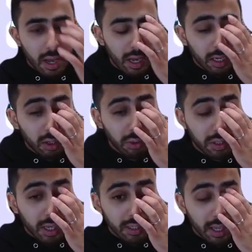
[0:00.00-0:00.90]
It includes
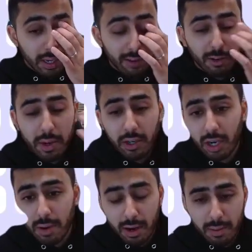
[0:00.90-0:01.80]
things like information
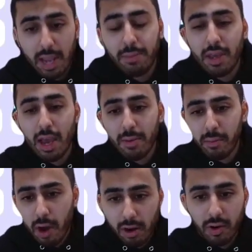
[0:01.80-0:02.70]
about APM and
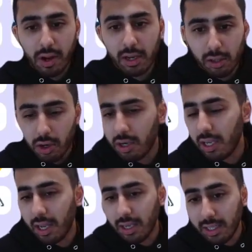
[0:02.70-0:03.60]
monitoring and
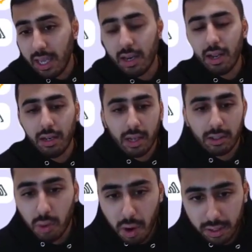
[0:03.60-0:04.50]
alerting and Git and
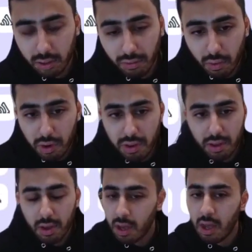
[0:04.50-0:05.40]
so on and so forth.
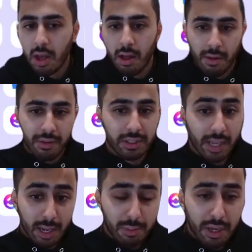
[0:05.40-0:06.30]
The
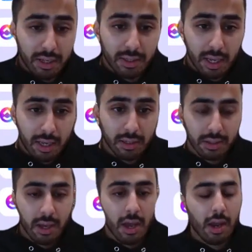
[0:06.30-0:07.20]
second piece
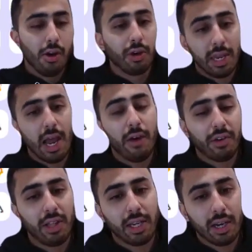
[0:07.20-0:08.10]
is, okay, now I've
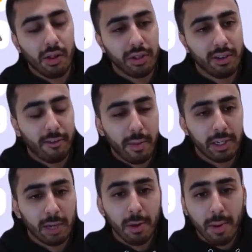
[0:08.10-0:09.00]
collected all this
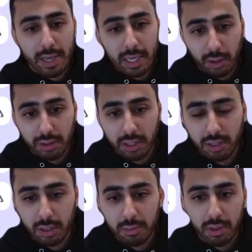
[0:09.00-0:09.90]
information about my
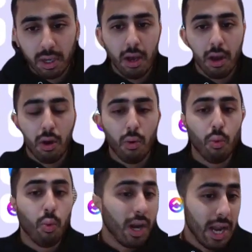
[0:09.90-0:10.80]
ecosystem.
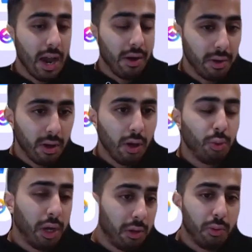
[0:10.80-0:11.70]
What now?
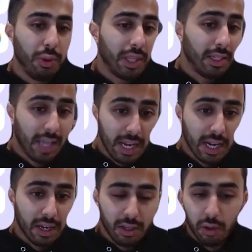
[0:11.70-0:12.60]
Well, with that
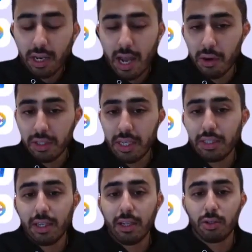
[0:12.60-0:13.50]
data, you can now assess
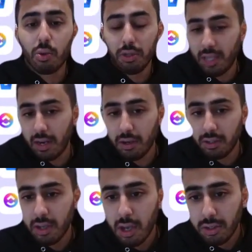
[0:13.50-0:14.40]
against core
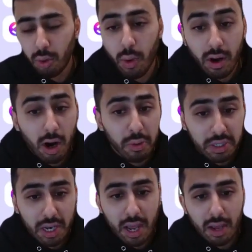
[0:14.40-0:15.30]
standards. So where are we
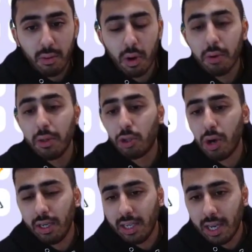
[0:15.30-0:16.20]
today? Where are we
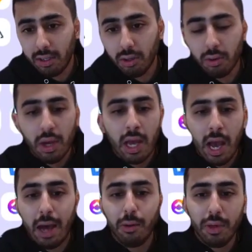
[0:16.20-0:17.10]
trying to get to?
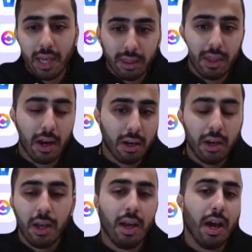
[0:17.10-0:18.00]
How do we get there?
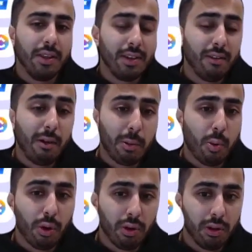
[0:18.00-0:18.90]
The developer
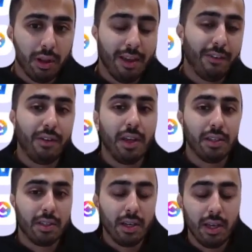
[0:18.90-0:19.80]
portal, if
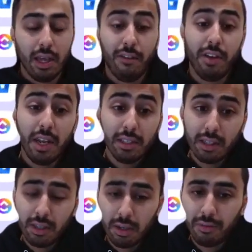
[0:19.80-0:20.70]
it is a
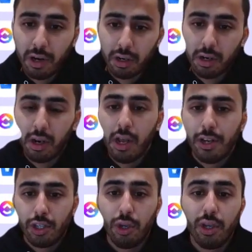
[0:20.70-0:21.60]
system record,
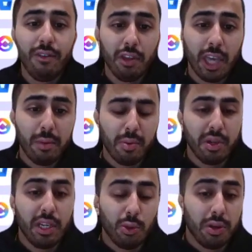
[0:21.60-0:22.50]
should give you the
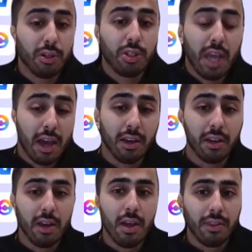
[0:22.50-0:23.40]
capability to understand
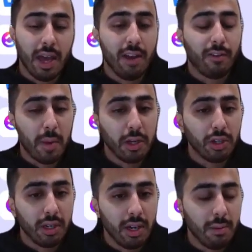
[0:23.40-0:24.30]
that
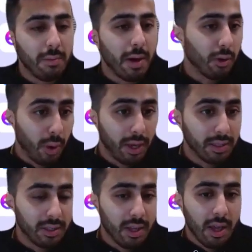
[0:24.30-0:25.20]
information in better
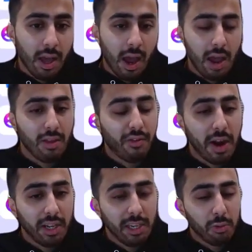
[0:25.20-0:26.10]
ways. And then
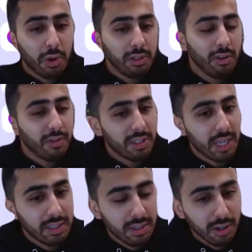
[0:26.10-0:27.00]
finally, once you've
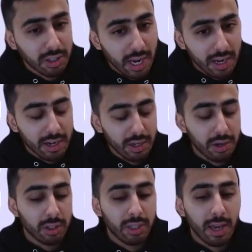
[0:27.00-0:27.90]
assessed your data and you
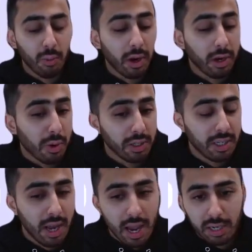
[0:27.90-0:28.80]
understand where you are
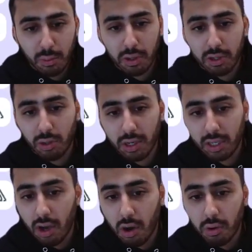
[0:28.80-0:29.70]
today and where you're trying to
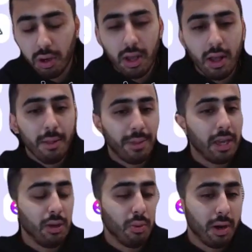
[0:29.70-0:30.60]
go, then
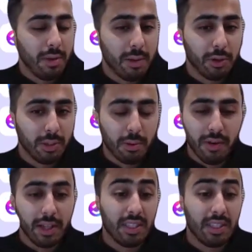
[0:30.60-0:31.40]
you want to be able to provide